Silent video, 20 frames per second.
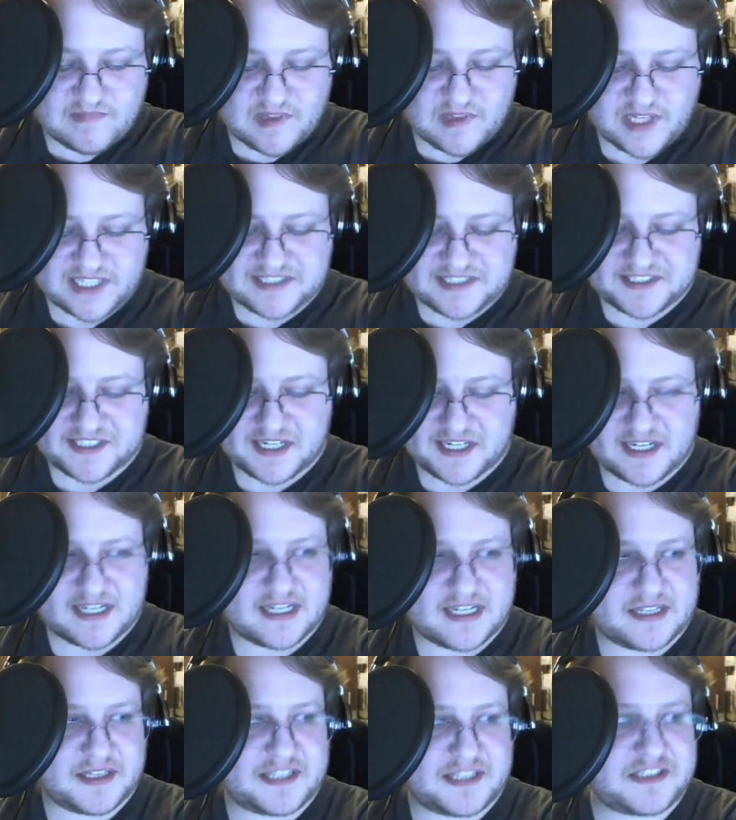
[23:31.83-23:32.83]
let's
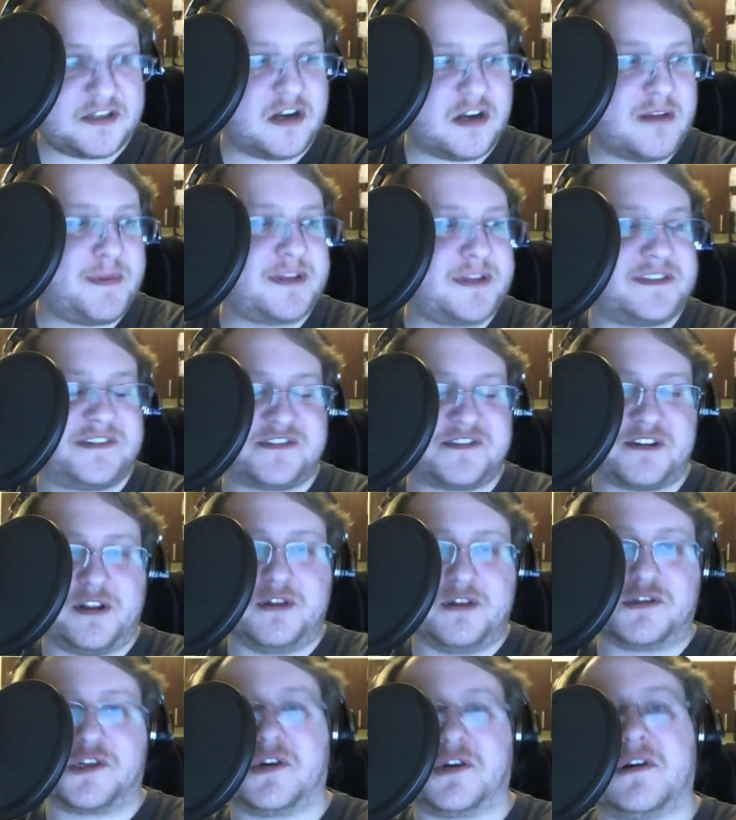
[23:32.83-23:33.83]
talk about
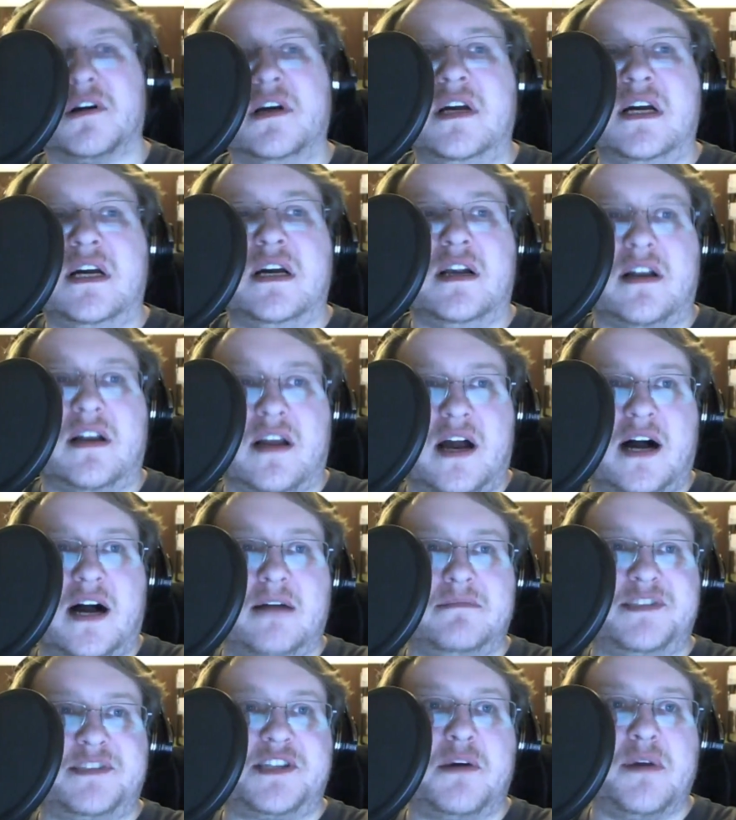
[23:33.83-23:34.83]
disclosure.
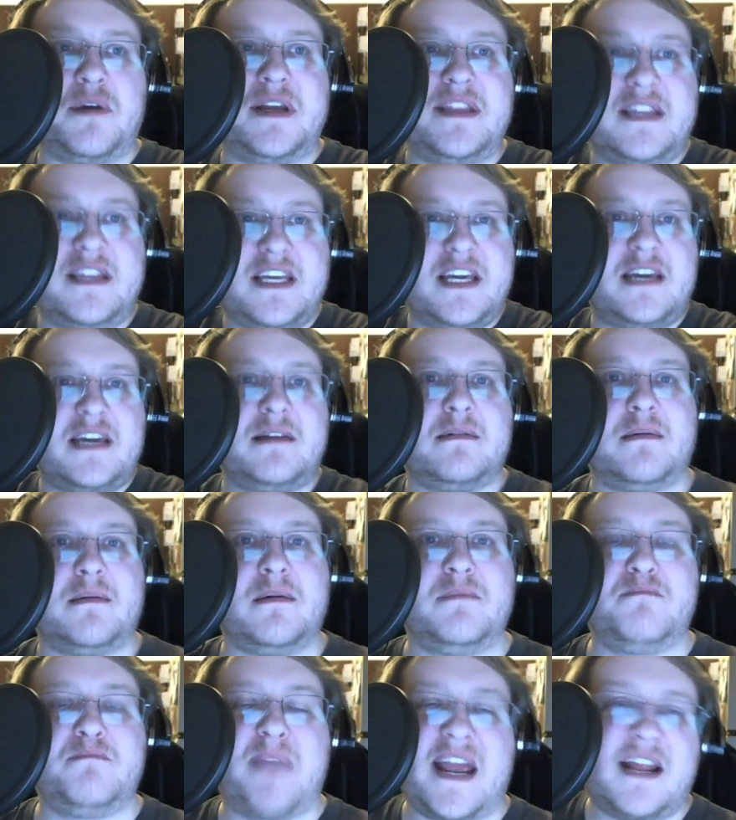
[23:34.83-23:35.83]
So in the
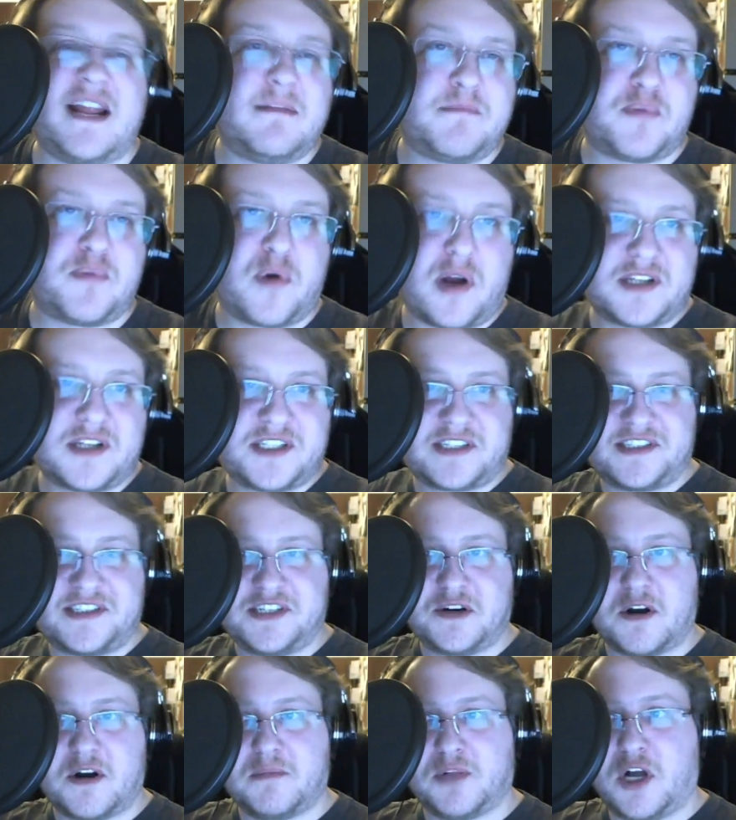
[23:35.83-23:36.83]
main Project
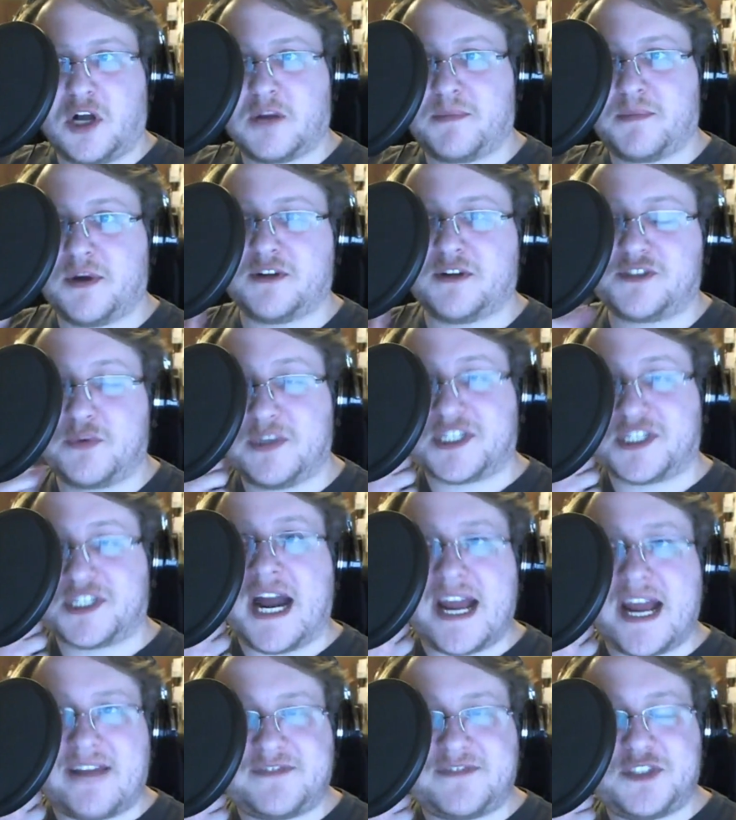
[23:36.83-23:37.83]
Zero blog post, which
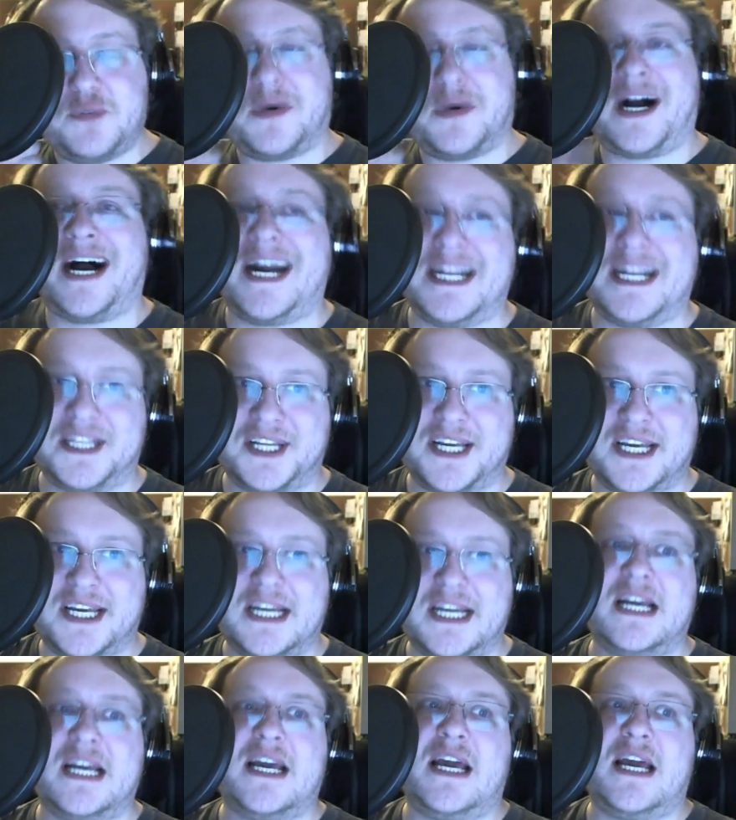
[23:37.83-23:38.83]
I have to highly